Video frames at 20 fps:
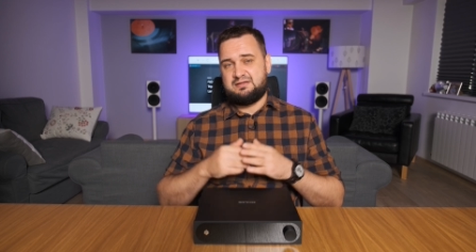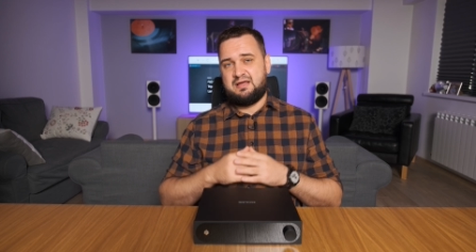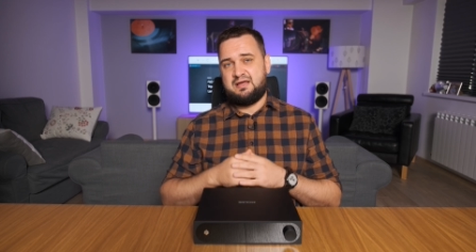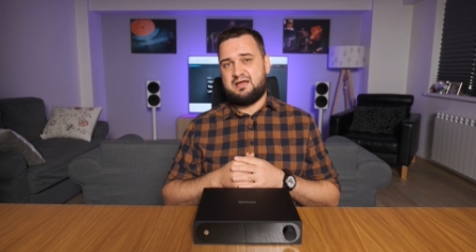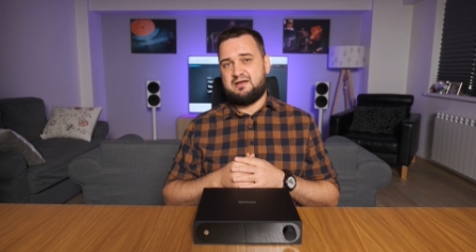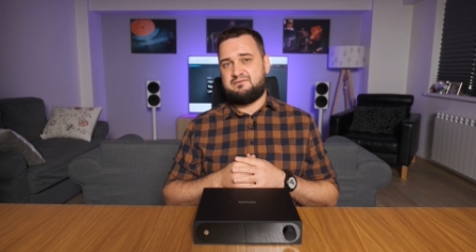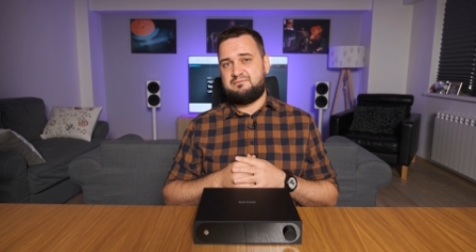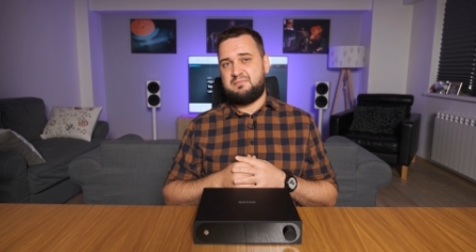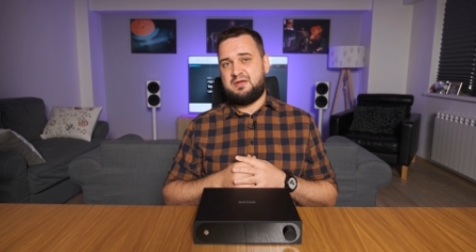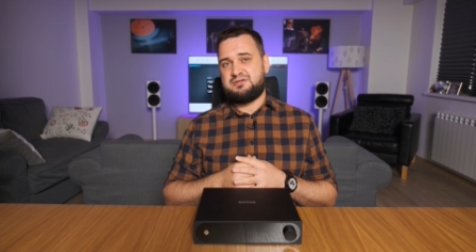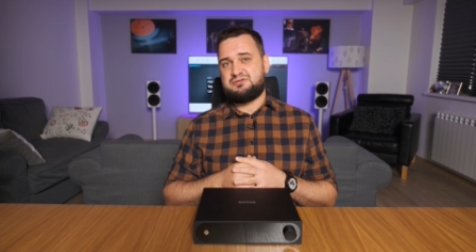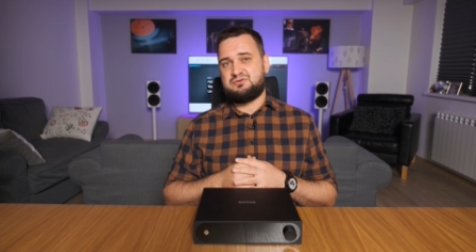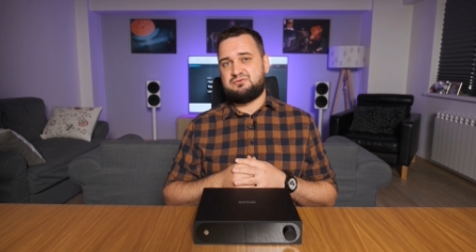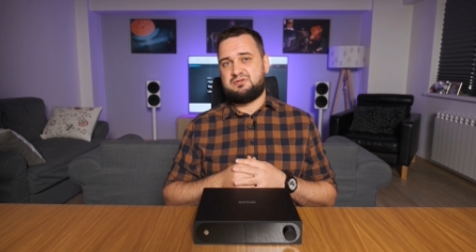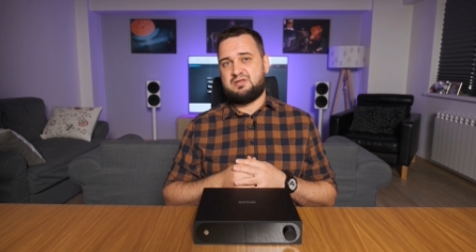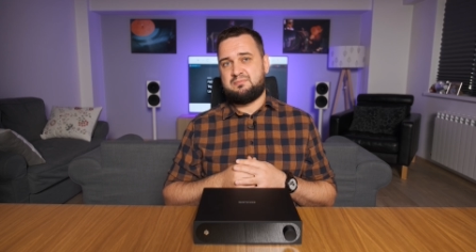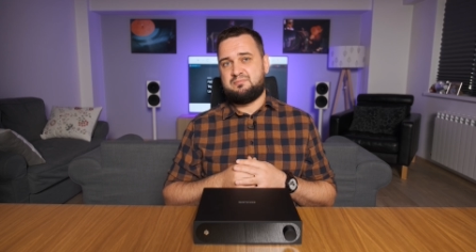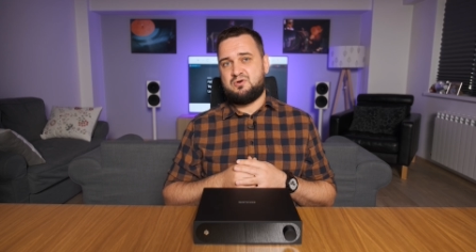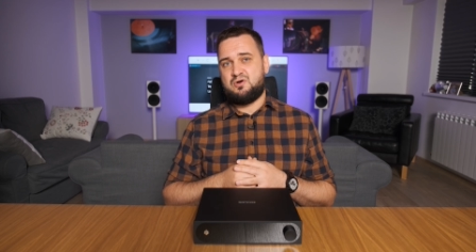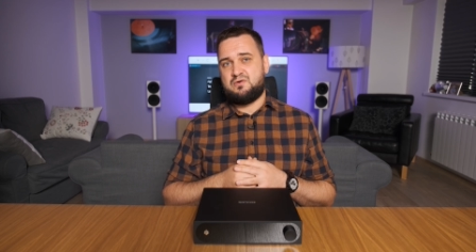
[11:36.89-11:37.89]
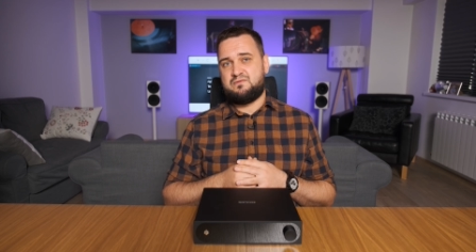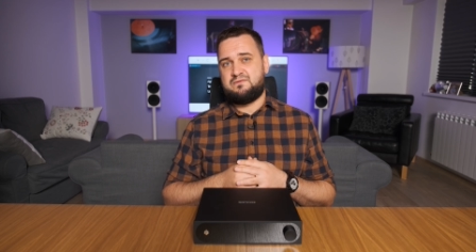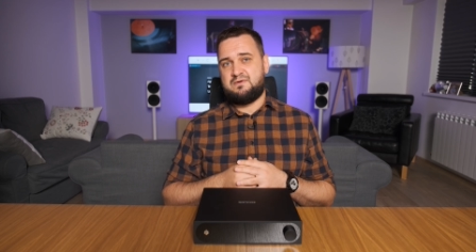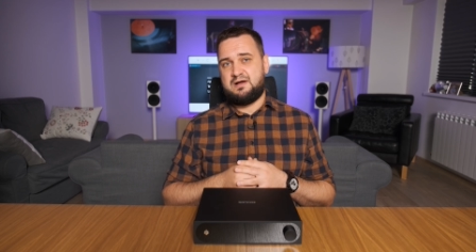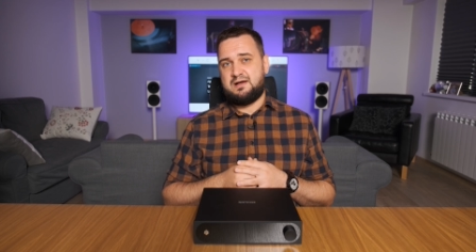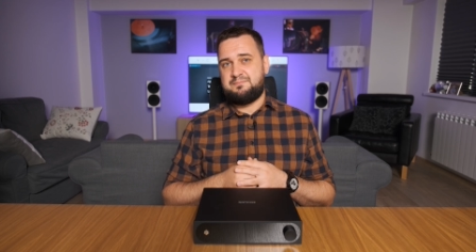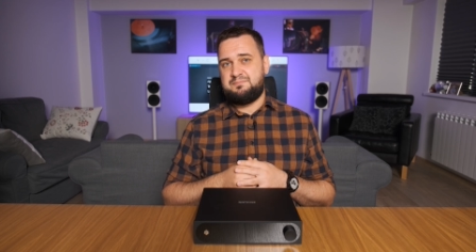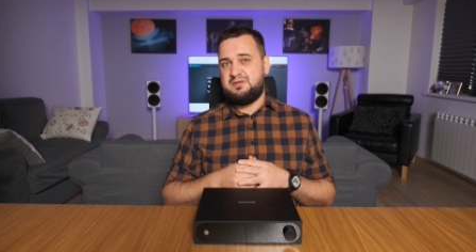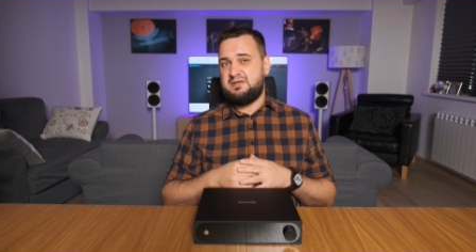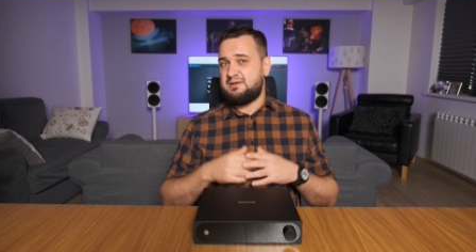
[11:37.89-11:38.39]
I have mentioned above
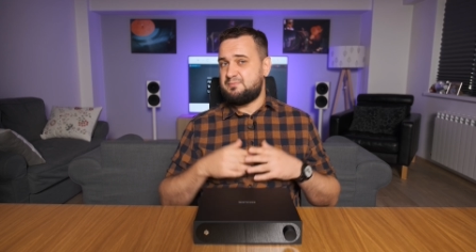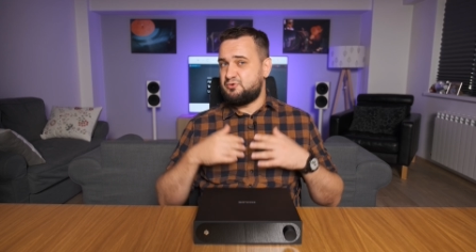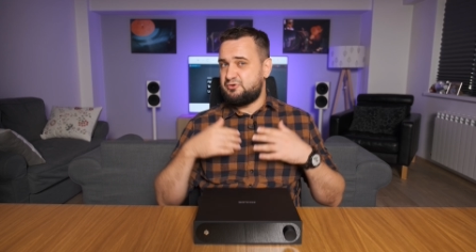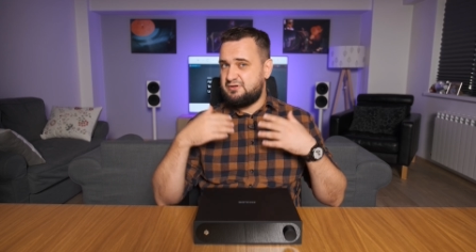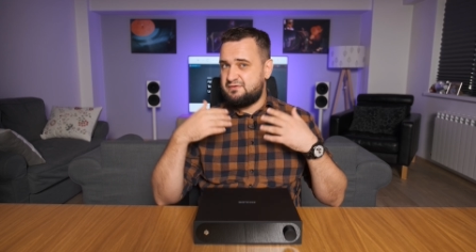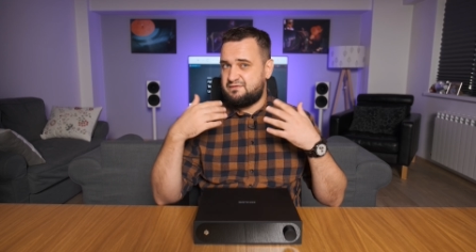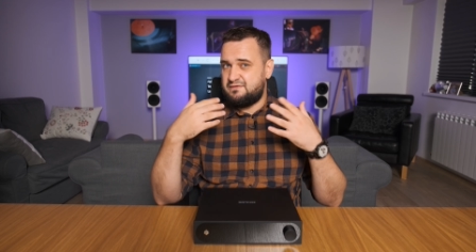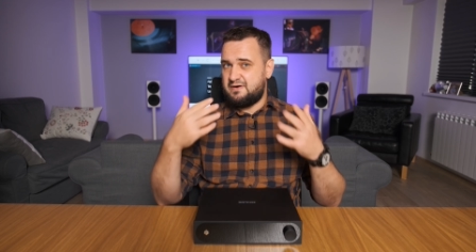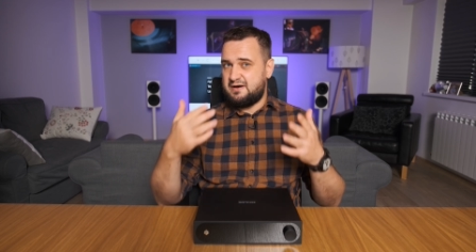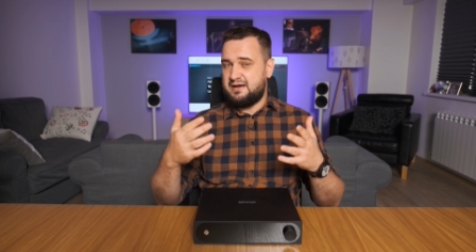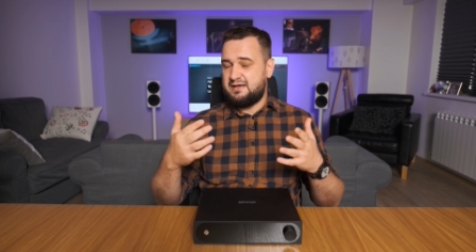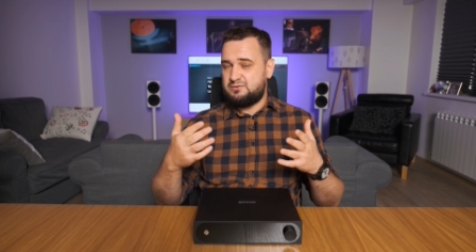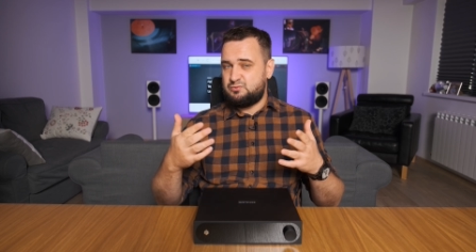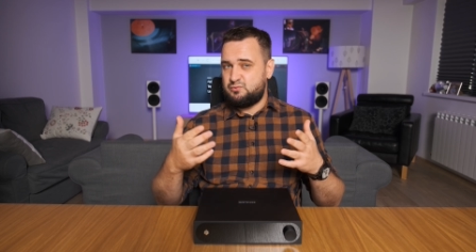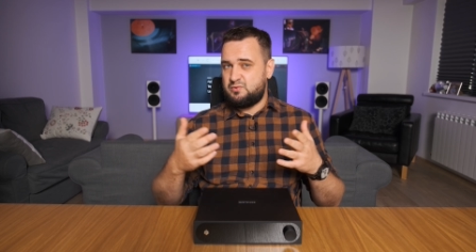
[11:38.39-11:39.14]
are being modified